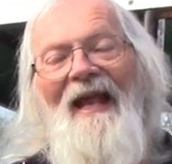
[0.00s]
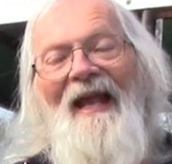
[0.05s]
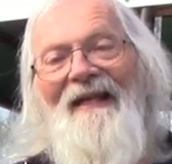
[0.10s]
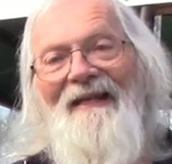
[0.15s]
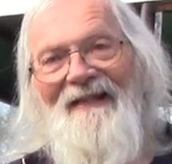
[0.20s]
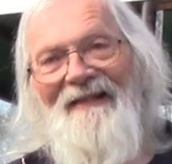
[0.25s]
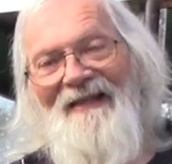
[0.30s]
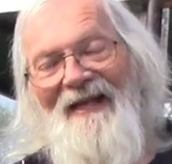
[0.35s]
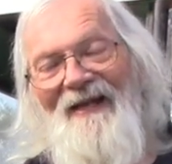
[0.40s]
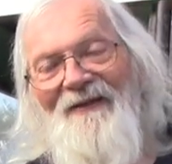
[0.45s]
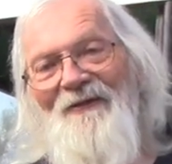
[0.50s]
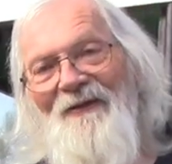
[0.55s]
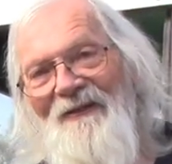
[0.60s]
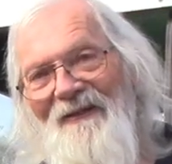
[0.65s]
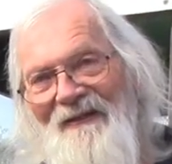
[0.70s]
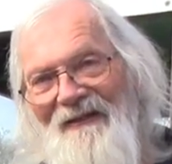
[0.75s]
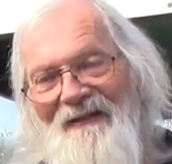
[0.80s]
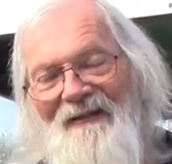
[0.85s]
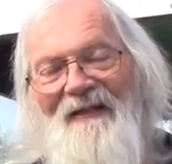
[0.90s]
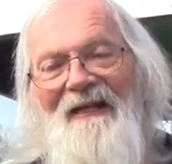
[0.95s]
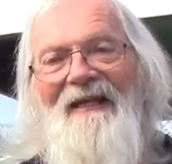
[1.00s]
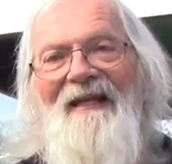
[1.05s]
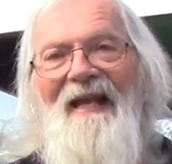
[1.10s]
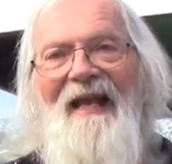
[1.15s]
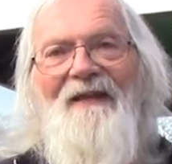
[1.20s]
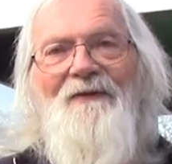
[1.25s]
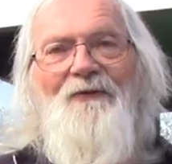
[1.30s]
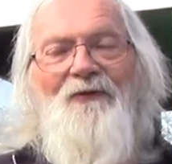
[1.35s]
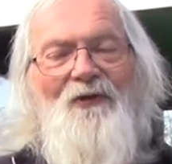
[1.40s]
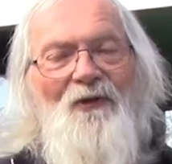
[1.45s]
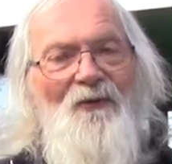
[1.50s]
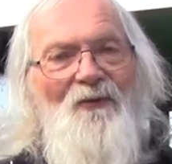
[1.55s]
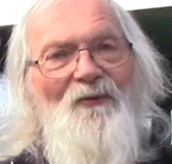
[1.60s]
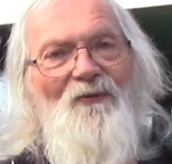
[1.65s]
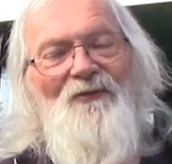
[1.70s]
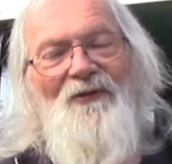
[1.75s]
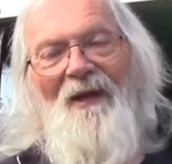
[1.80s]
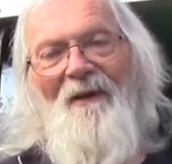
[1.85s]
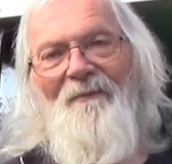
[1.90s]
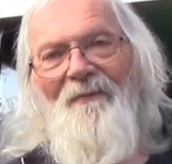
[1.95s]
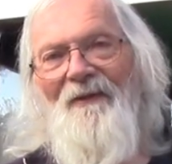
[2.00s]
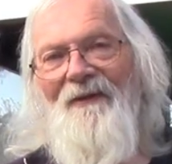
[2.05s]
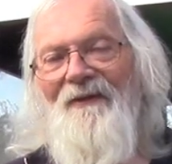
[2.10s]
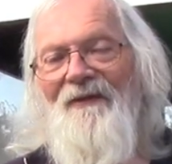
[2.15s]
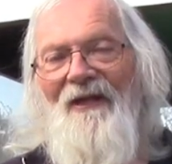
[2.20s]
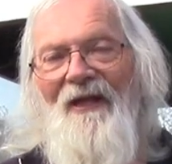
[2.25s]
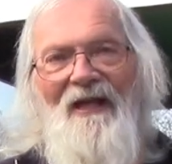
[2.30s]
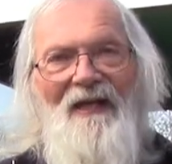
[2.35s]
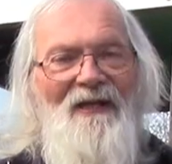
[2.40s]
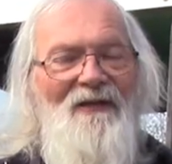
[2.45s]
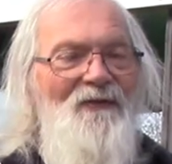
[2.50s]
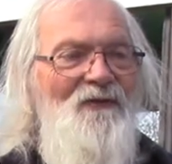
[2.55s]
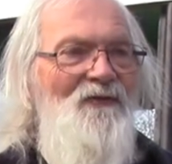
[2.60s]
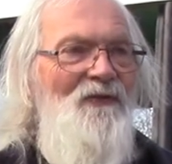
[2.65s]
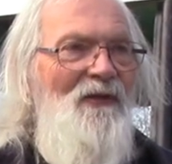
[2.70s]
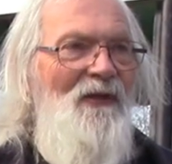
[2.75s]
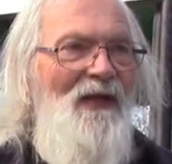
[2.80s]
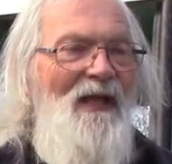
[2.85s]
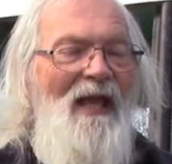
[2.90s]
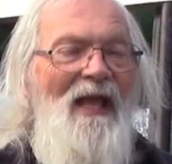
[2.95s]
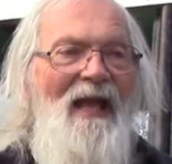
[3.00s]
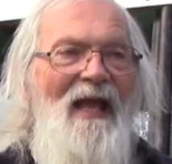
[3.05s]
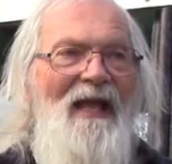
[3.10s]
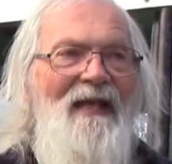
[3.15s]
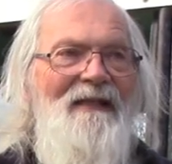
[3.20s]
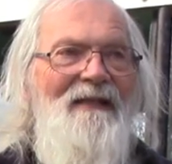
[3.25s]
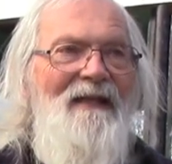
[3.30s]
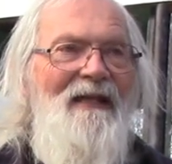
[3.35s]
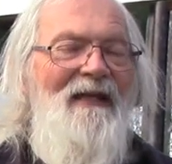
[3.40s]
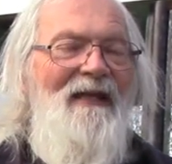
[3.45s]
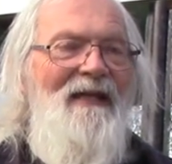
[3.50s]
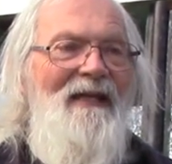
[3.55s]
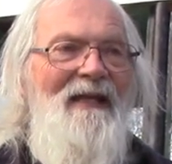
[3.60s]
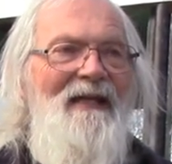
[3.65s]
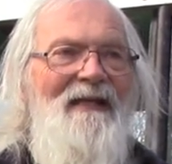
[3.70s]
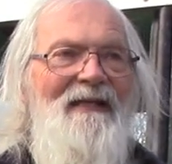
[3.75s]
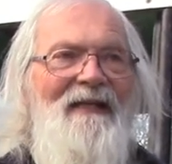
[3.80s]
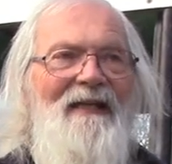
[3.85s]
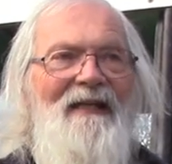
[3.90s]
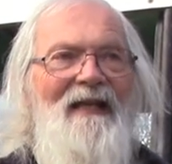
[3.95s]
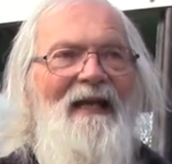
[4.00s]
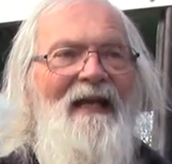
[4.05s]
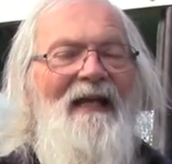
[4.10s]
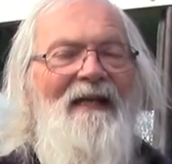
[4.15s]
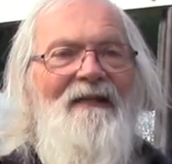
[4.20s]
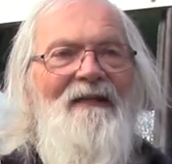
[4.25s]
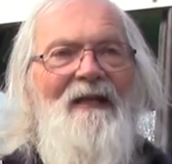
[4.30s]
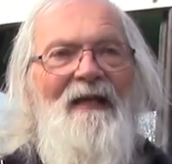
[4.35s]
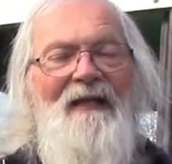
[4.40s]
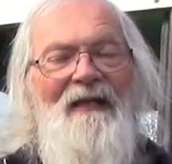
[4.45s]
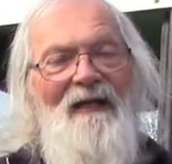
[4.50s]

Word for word: and it doesn't. It has two separate things, and again,